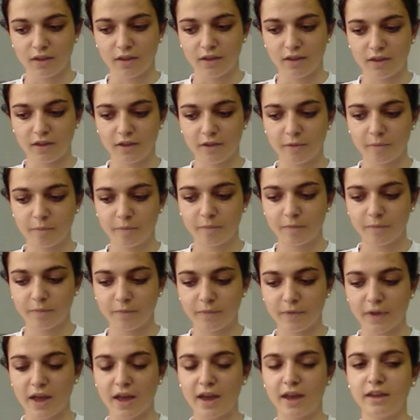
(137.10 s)

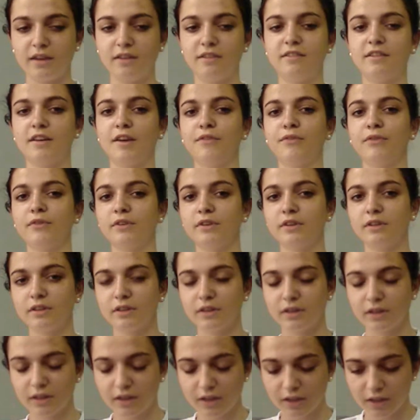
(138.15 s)
I
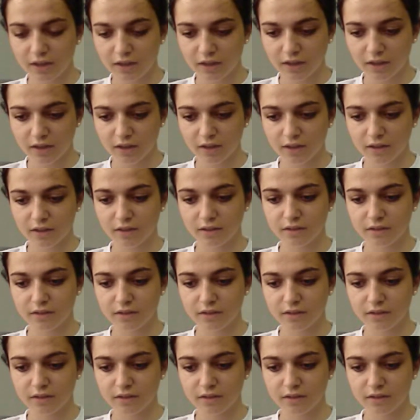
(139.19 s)
definitely